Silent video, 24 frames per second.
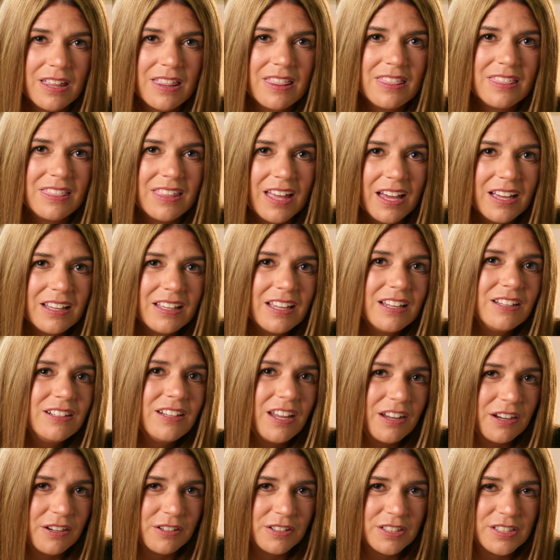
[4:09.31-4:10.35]
that
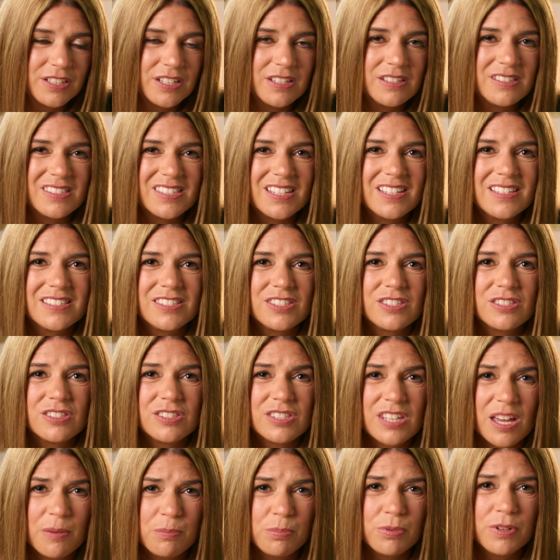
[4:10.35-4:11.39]
inheritance is
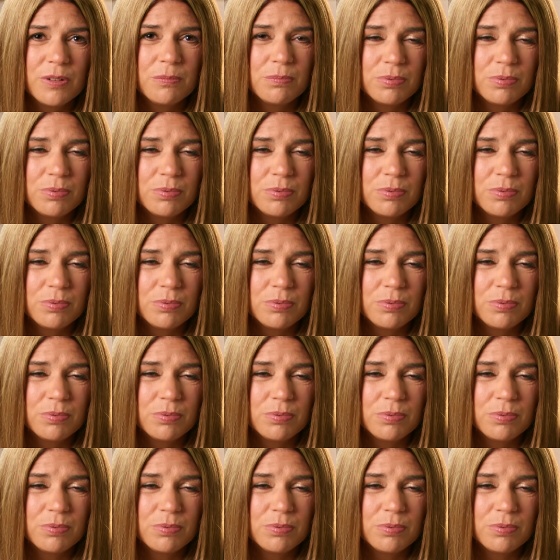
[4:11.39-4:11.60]
separate